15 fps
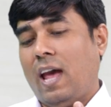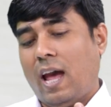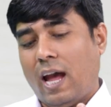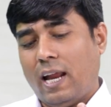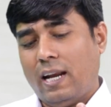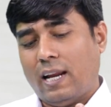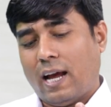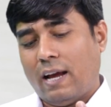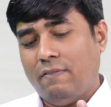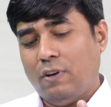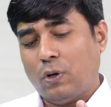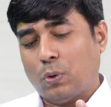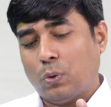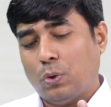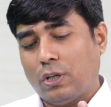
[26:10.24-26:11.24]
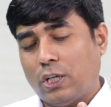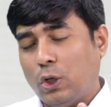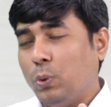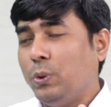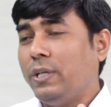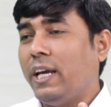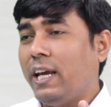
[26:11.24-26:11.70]
And I will quote
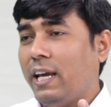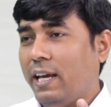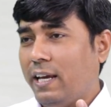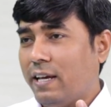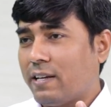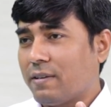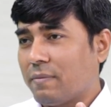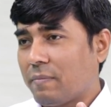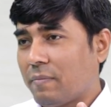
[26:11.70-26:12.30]
Louis Hay here,